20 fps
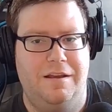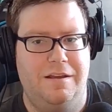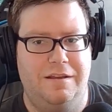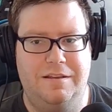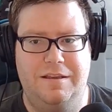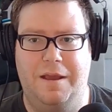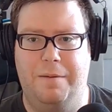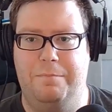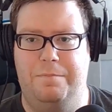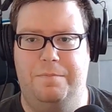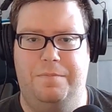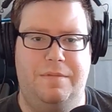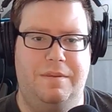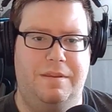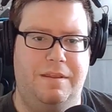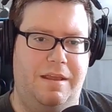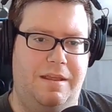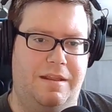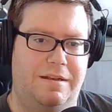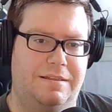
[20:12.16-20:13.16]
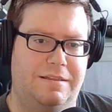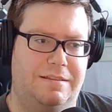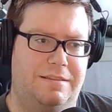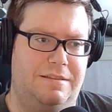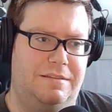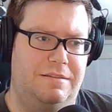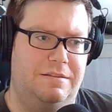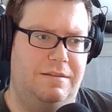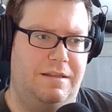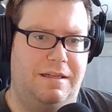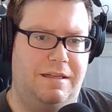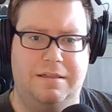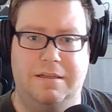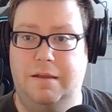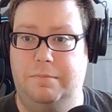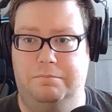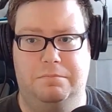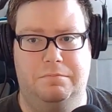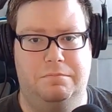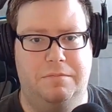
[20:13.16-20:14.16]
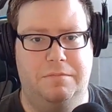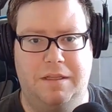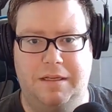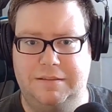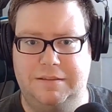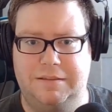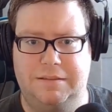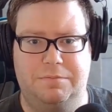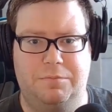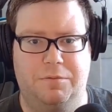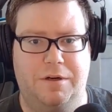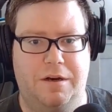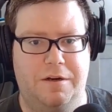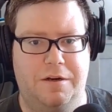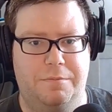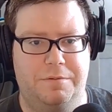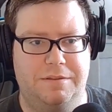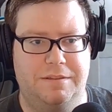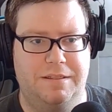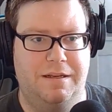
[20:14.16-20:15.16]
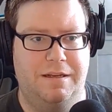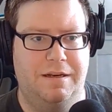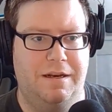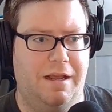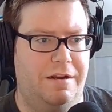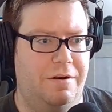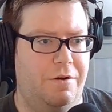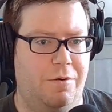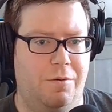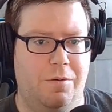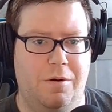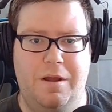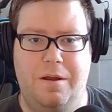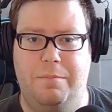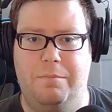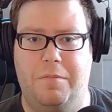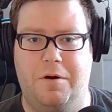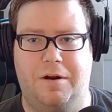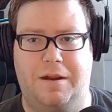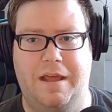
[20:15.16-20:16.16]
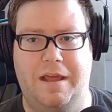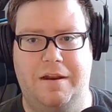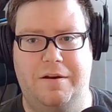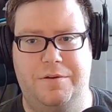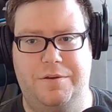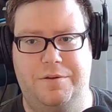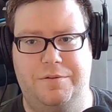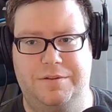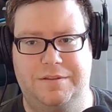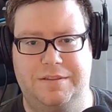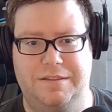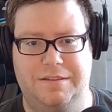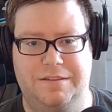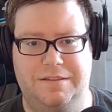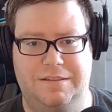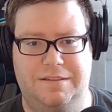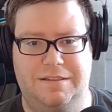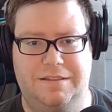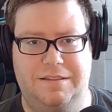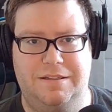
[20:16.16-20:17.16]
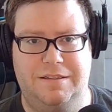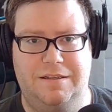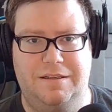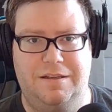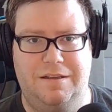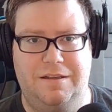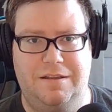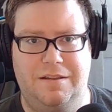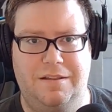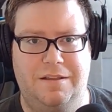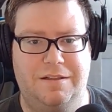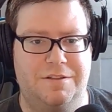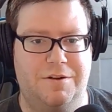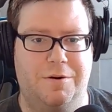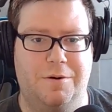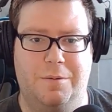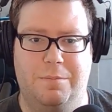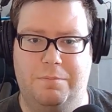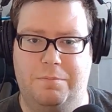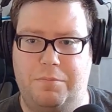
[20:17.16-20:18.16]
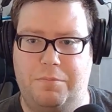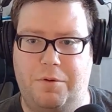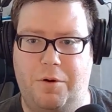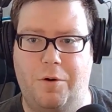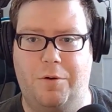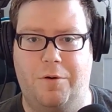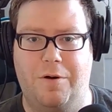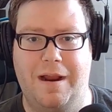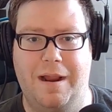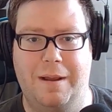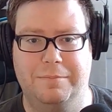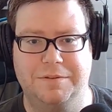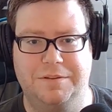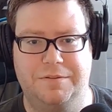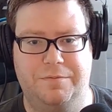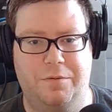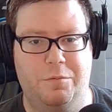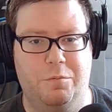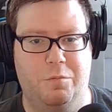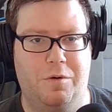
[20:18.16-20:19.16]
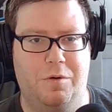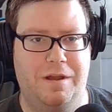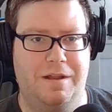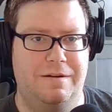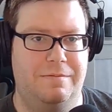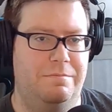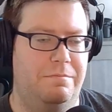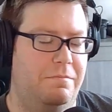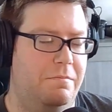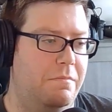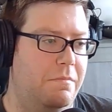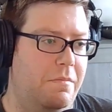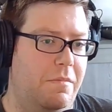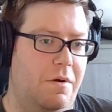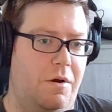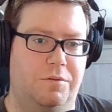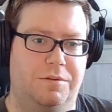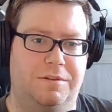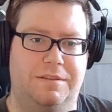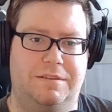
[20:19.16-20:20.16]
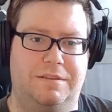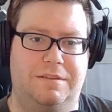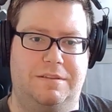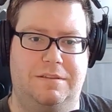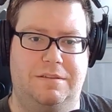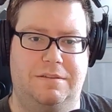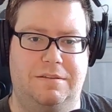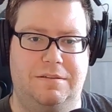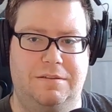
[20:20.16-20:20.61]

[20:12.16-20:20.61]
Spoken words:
Yeah, and that's 100%. I know Marketo uses the term programs for what most